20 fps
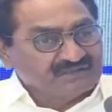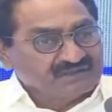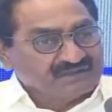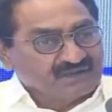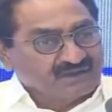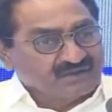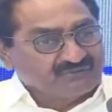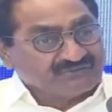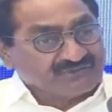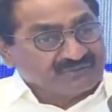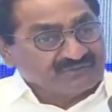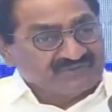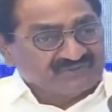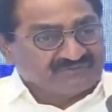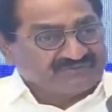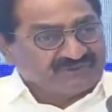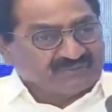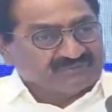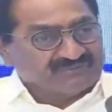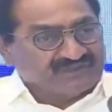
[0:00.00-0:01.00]
ground, from
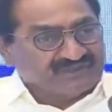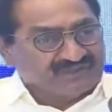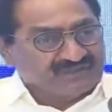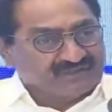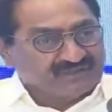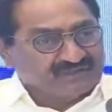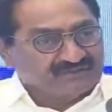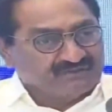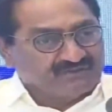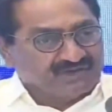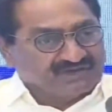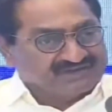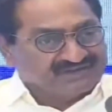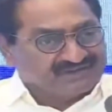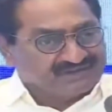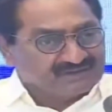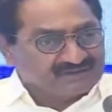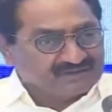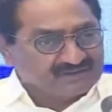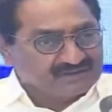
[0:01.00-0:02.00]
the
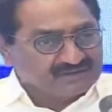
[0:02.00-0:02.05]
water?